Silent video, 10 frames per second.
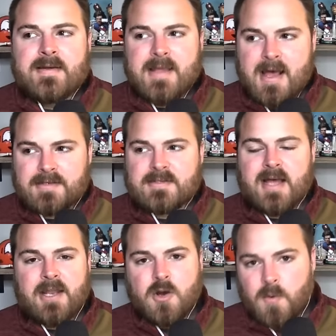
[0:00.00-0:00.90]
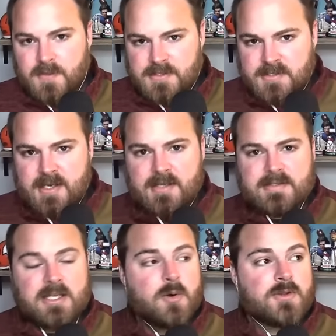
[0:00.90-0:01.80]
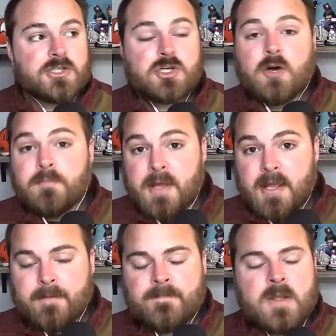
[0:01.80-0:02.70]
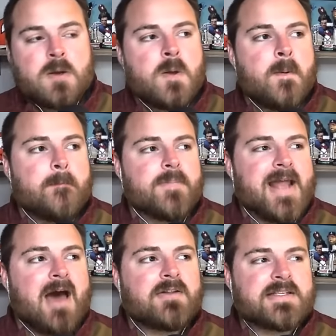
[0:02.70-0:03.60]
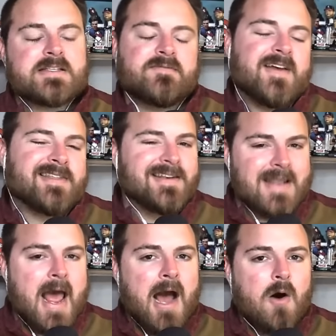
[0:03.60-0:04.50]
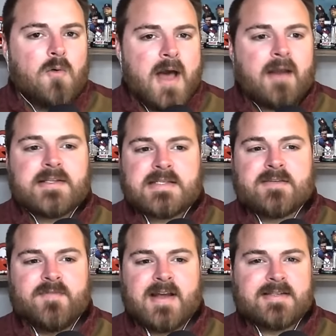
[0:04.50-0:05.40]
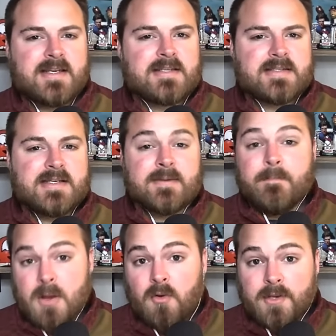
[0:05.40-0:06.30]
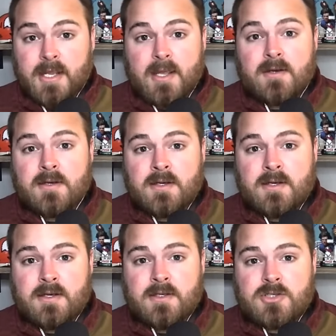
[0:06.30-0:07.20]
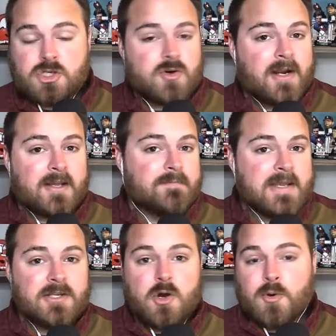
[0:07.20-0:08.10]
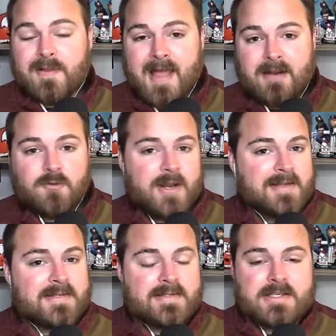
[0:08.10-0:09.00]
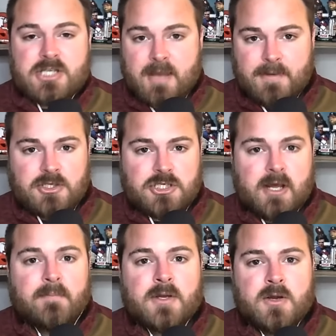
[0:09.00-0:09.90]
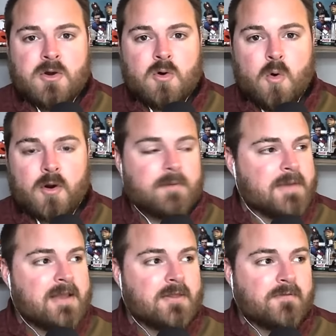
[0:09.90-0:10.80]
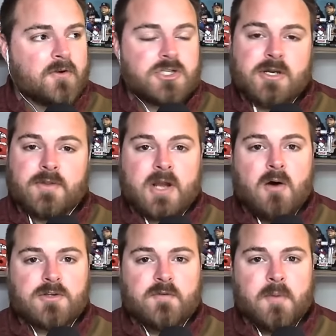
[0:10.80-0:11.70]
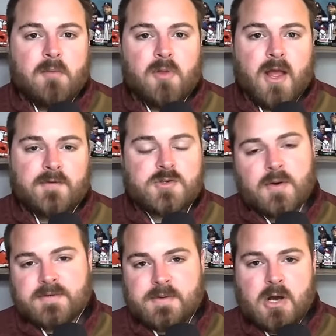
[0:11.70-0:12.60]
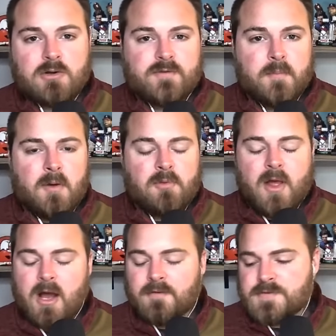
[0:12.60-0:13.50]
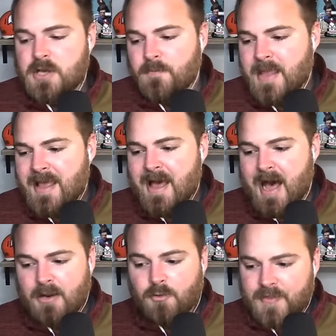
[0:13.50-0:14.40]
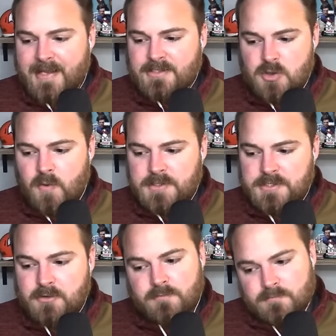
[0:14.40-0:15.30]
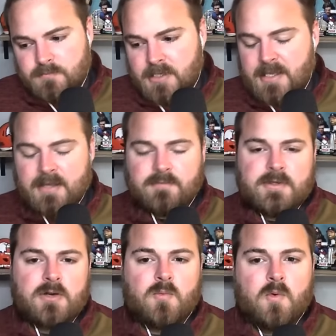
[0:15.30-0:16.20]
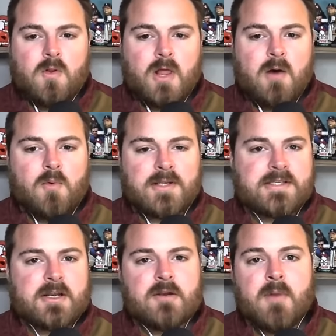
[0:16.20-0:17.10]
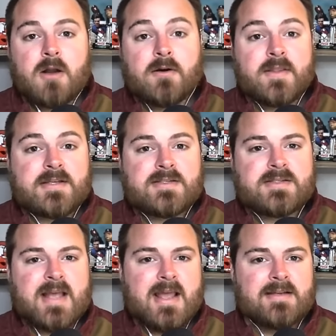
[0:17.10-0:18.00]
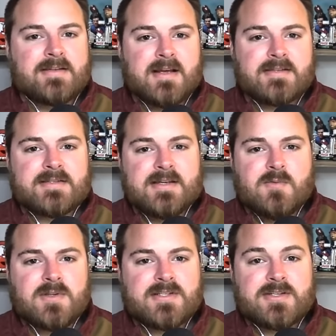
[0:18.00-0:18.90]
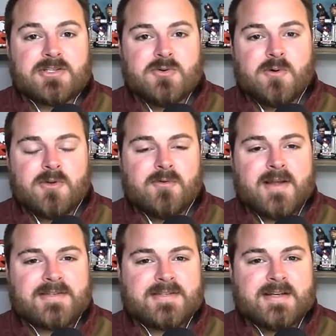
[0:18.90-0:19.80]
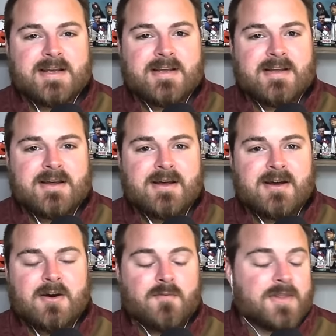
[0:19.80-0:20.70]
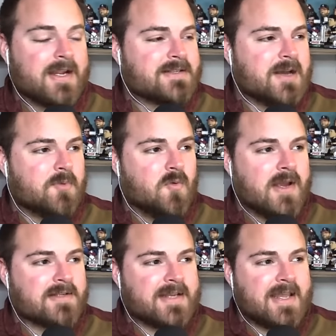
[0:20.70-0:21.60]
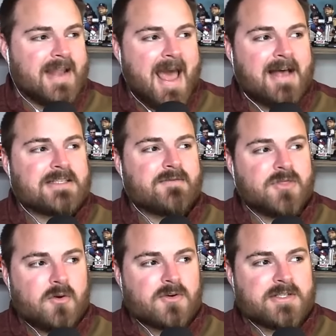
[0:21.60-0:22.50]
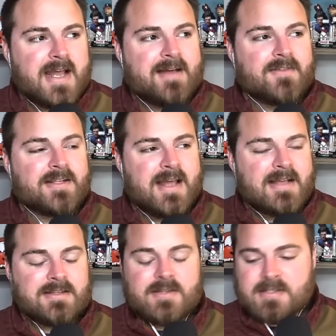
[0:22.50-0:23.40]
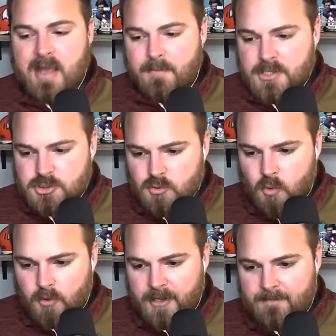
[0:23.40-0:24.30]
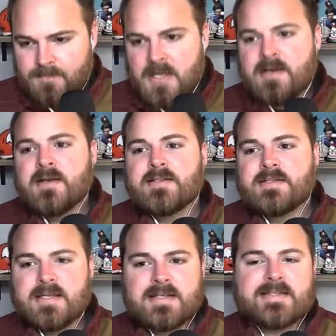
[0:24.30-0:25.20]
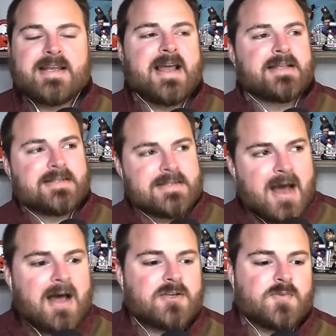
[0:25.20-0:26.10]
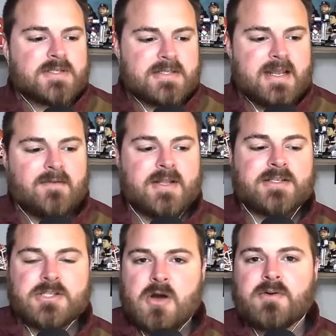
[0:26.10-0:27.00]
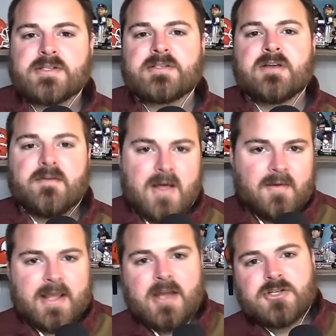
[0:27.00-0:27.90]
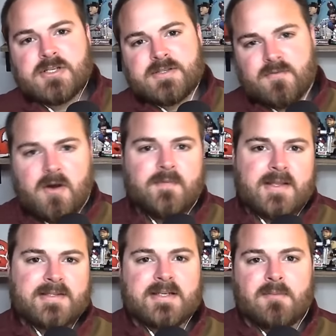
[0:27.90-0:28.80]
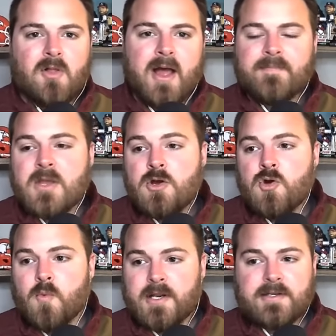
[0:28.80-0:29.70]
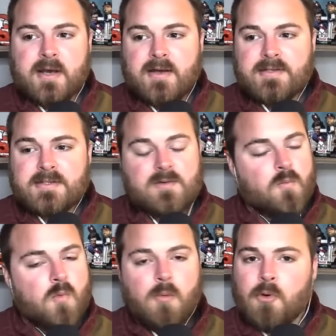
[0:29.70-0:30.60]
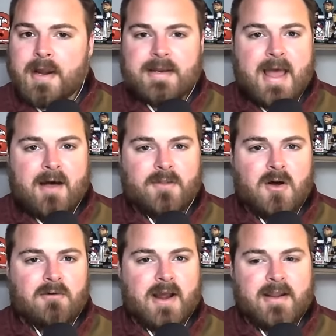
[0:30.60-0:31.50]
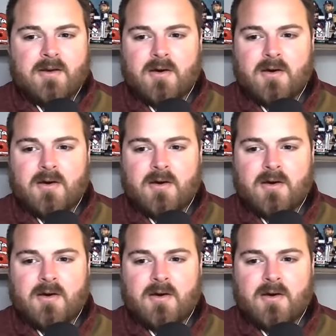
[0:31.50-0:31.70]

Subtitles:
yes, I know what this is, I know what this could be, but how does this affect the now? How does this affect Tennessee's ability to try to compete to go to Atlanta for an SEC championship or compete in the first year of the college football playoffs, 12-team college football playoffs? So I don't think it's going to. But again, you know, we'll continue to monitor this and see what's in store the rest over the next couple of weeks. Again, as of Thursday, as of the time of this recording, Tennessee has not received its notice of allegations from the NCAA. When it does, we'll break it down. All right,